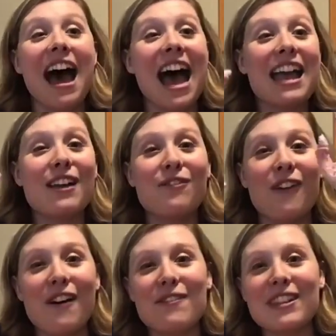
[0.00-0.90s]
I had
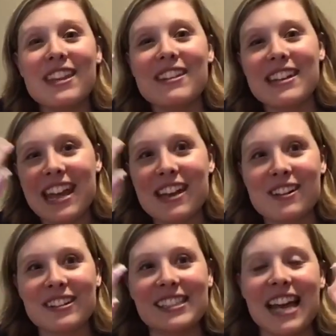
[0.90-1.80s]
fun with you today,
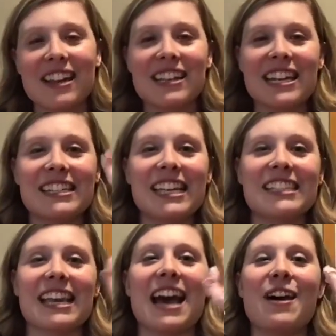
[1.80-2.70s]
Girl Scout
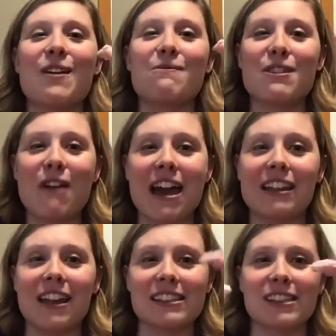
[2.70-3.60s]
Daisies. I hope you
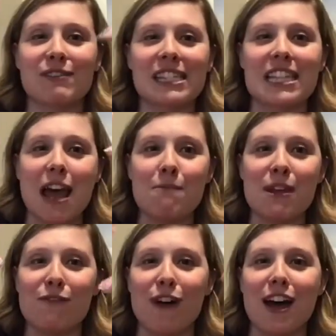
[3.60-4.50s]
had lots of
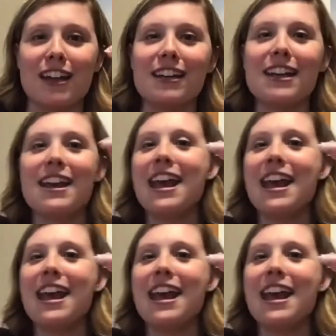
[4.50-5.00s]
slimy fun.